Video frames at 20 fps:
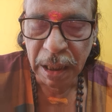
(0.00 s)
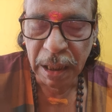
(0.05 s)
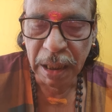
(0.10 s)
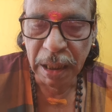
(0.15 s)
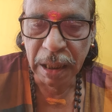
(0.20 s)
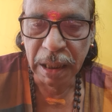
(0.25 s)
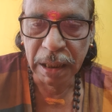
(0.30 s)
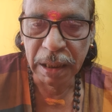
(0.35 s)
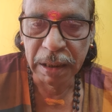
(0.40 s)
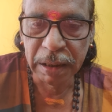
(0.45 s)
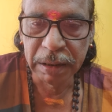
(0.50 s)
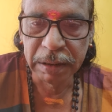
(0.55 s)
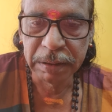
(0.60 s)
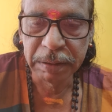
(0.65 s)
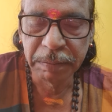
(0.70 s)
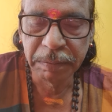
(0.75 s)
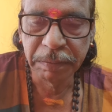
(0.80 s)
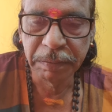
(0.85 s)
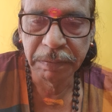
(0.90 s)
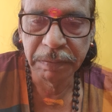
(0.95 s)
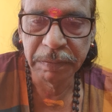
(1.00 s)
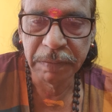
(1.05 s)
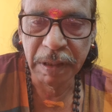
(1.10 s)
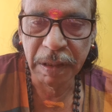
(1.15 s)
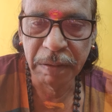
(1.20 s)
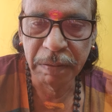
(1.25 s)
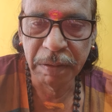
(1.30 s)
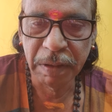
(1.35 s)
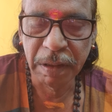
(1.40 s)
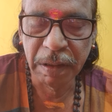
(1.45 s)
uh,
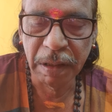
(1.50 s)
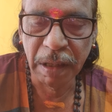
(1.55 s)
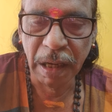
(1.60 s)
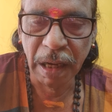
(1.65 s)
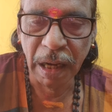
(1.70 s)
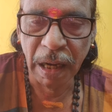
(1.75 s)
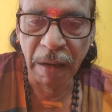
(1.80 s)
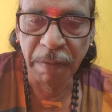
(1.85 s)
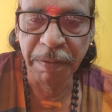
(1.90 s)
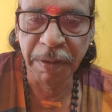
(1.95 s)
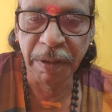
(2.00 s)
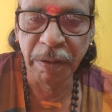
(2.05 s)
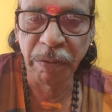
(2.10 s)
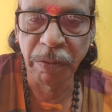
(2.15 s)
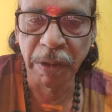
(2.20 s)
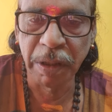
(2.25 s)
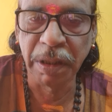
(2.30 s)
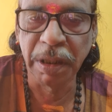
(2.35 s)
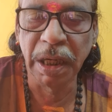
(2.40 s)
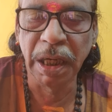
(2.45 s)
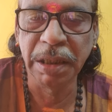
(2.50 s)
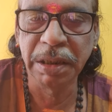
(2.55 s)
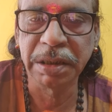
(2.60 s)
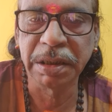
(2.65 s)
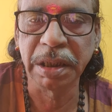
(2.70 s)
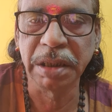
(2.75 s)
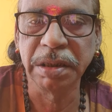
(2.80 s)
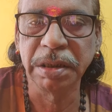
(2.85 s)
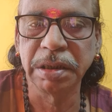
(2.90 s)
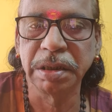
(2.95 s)
having one
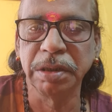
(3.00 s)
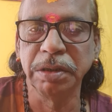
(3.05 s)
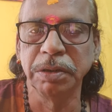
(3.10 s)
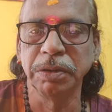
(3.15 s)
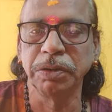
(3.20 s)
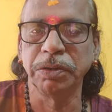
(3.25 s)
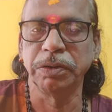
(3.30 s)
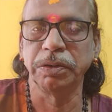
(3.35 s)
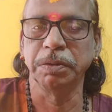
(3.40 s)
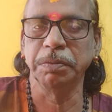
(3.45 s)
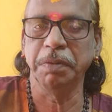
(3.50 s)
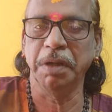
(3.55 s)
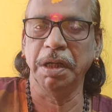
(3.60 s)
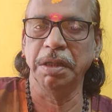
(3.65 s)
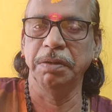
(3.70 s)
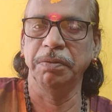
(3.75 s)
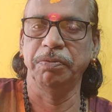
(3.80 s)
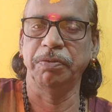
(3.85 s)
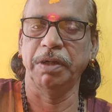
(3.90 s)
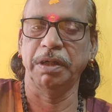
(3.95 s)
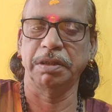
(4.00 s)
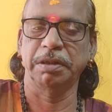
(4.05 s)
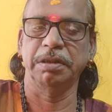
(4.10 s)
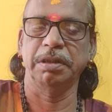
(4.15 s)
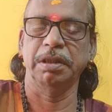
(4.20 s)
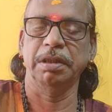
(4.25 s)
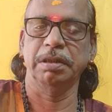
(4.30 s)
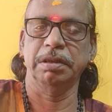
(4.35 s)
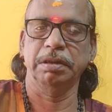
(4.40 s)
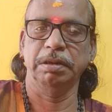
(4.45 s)
license used to
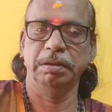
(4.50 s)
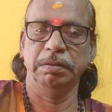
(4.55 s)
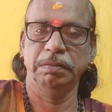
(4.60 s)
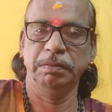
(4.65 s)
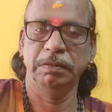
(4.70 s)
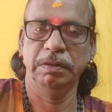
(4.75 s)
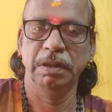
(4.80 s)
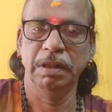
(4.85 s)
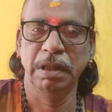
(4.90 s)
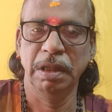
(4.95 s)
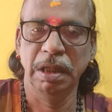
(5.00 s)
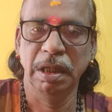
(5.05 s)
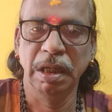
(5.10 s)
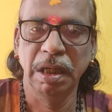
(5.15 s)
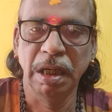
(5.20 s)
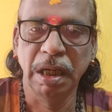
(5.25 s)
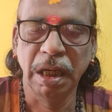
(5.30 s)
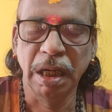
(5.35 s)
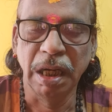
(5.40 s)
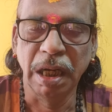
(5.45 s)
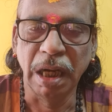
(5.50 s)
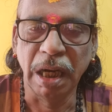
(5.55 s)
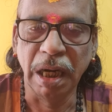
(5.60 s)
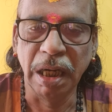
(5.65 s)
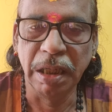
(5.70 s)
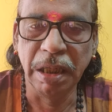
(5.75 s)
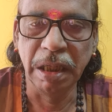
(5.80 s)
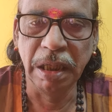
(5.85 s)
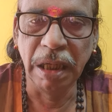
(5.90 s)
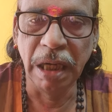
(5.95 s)
manufacture
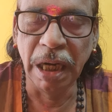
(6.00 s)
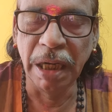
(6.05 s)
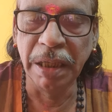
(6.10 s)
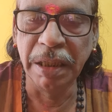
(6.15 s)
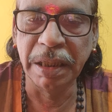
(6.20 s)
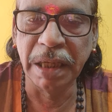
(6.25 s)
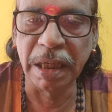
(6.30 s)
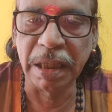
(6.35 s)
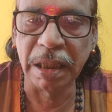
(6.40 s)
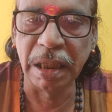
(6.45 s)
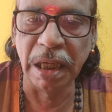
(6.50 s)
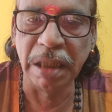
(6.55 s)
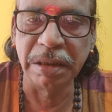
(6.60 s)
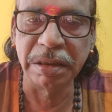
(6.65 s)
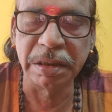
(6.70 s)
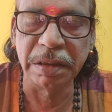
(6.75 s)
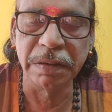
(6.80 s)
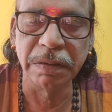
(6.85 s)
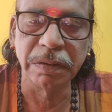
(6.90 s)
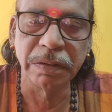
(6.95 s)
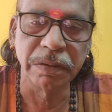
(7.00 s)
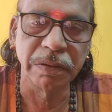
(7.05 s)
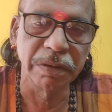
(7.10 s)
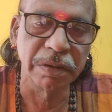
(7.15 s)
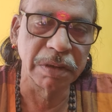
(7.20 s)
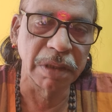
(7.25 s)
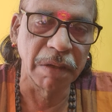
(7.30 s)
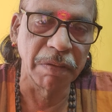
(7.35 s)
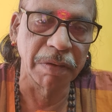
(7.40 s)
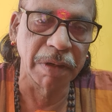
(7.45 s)
and lend that license to
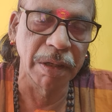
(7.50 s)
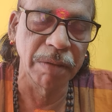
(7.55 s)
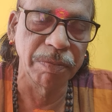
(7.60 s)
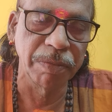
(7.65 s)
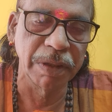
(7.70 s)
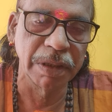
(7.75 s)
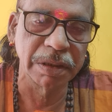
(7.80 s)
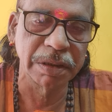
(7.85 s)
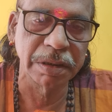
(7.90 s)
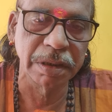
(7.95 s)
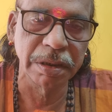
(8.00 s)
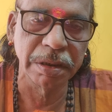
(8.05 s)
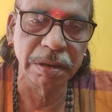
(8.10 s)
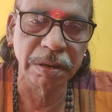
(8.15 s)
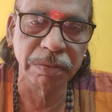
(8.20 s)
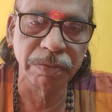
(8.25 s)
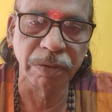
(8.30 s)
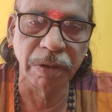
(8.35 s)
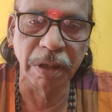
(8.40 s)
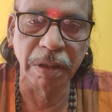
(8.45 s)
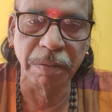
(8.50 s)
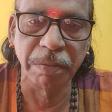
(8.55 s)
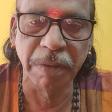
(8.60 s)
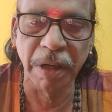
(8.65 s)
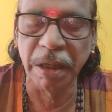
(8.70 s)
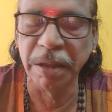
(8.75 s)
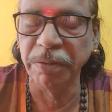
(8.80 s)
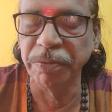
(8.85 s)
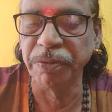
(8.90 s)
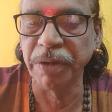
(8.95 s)
several persons for
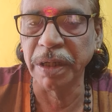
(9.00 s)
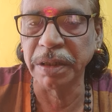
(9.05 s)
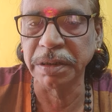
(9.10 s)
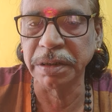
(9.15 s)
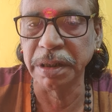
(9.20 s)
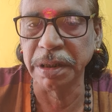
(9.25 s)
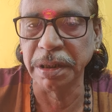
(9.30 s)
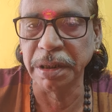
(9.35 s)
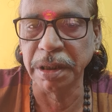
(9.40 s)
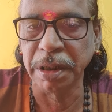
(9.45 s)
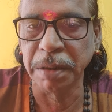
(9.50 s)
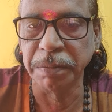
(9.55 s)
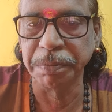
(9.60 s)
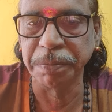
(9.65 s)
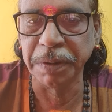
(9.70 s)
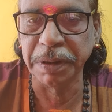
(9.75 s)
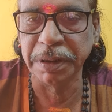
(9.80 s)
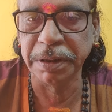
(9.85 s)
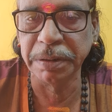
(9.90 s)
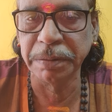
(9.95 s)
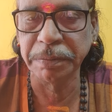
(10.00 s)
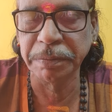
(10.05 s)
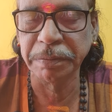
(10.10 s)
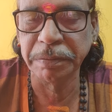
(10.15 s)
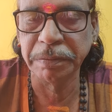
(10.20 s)
manufacturing company.